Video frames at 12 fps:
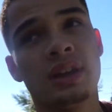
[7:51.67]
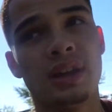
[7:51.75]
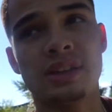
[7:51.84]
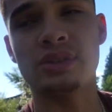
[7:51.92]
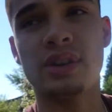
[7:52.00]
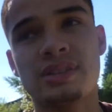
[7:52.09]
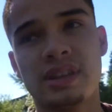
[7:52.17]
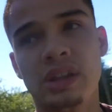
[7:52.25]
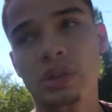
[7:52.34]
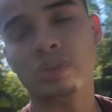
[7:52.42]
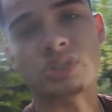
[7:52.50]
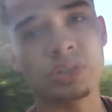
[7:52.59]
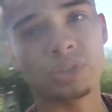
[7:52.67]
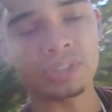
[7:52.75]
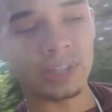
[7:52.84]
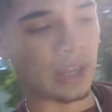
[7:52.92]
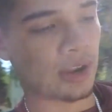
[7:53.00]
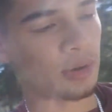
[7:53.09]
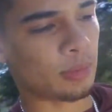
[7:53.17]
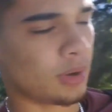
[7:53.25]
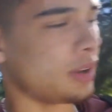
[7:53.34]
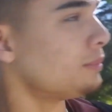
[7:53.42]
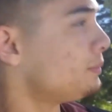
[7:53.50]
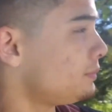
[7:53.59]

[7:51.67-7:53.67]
It still has that little chill to the air, but